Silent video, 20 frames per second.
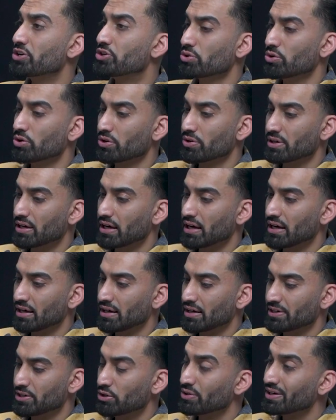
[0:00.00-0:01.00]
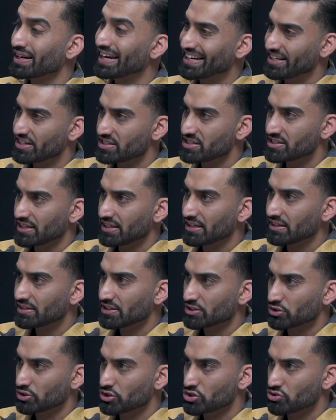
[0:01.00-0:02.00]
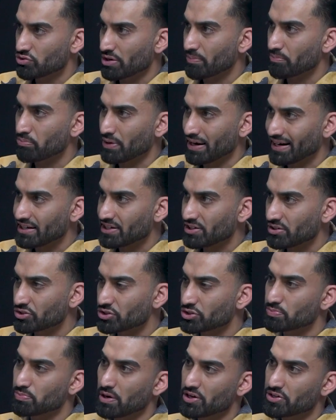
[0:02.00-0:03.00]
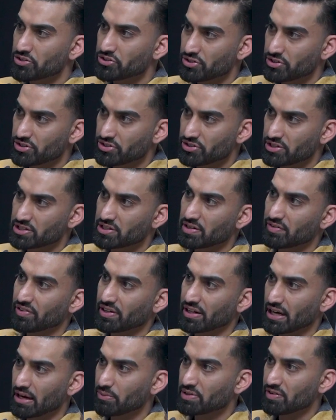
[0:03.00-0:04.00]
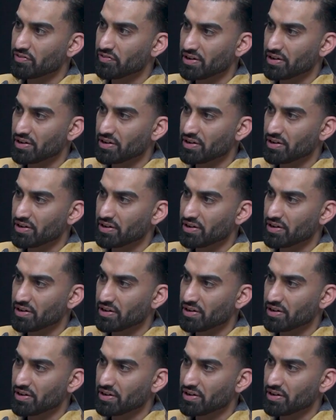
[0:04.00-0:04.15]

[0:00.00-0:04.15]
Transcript: your own nil agency that's going to strike brand deals and sponsors and stuff like that. With different